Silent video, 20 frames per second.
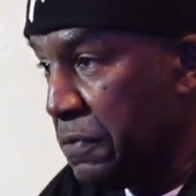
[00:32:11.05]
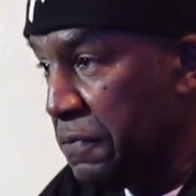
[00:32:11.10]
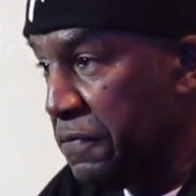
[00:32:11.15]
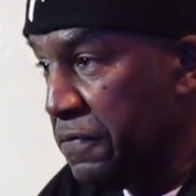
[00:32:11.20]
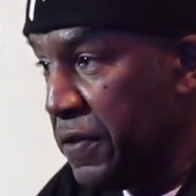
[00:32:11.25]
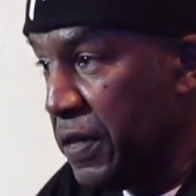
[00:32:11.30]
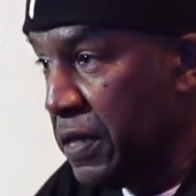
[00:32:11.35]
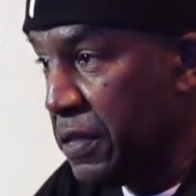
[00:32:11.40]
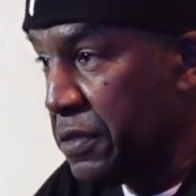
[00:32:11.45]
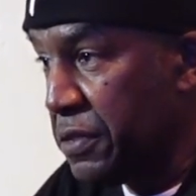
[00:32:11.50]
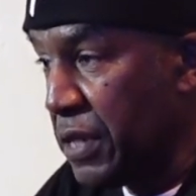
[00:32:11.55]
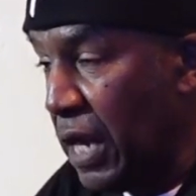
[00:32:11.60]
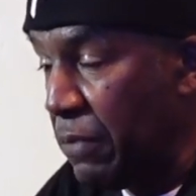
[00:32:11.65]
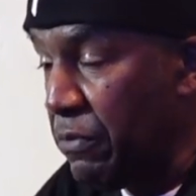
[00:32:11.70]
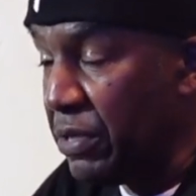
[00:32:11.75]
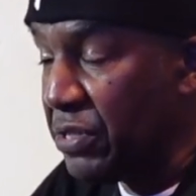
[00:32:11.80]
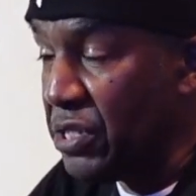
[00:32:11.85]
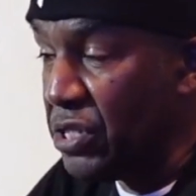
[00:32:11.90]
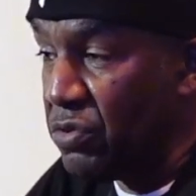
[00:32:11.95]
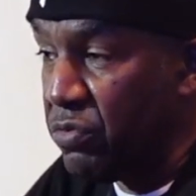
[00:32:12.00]
5th, I
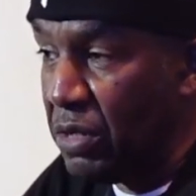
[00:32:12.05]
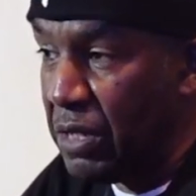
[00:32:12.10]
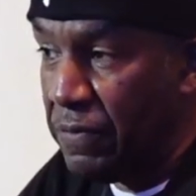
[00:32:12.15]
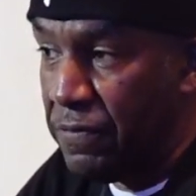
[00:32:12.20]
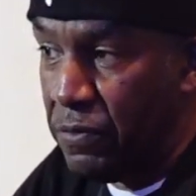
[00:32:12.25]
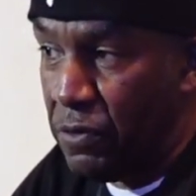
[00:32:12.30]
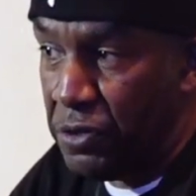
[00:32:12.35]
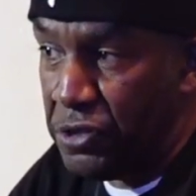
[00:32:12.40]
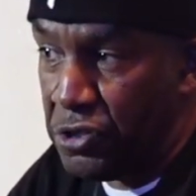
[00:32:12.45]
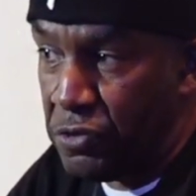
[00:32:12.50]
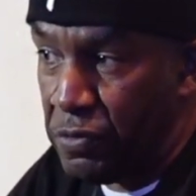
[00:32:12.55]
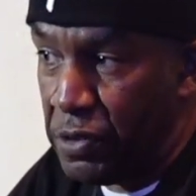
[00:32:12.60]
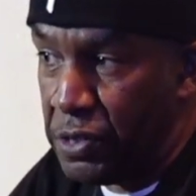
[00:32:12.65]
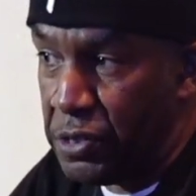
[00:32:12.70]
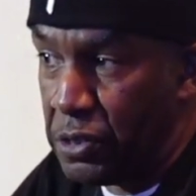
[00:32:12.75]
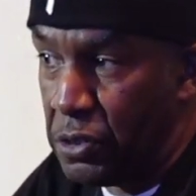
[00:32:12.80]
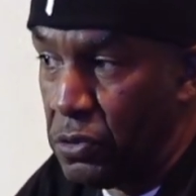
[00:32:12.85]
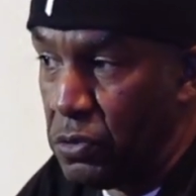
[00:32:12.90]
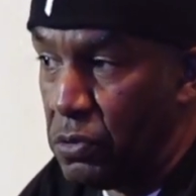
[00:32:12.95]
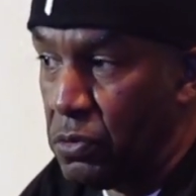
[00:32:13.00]
went to 24th Street
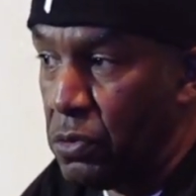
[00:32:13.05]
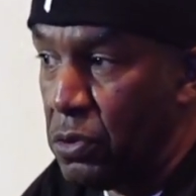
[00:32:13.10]
School.